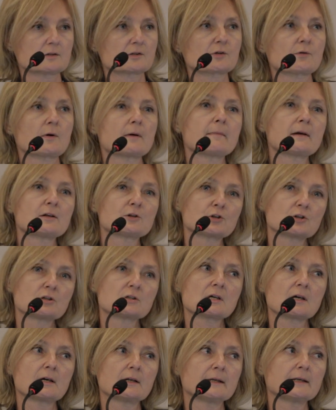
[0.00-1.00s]
So I
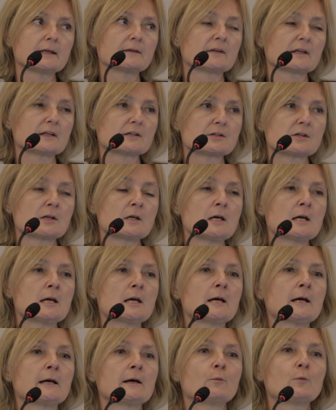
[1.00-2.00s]
mentioned earlier that
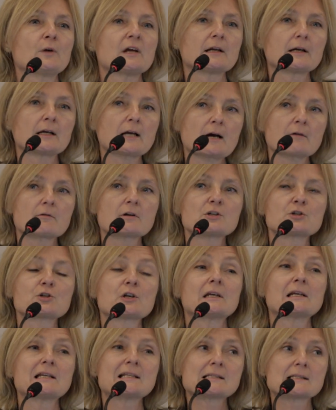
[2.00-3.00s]
we encourage,
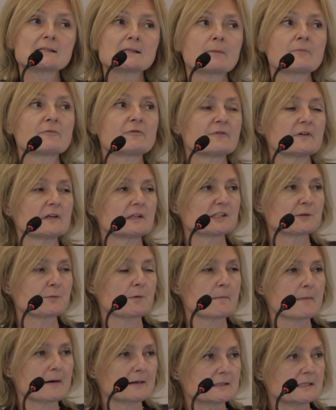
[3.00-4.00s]
and in some fields
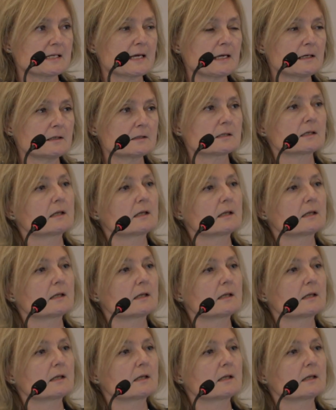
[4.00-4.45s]
we mandate,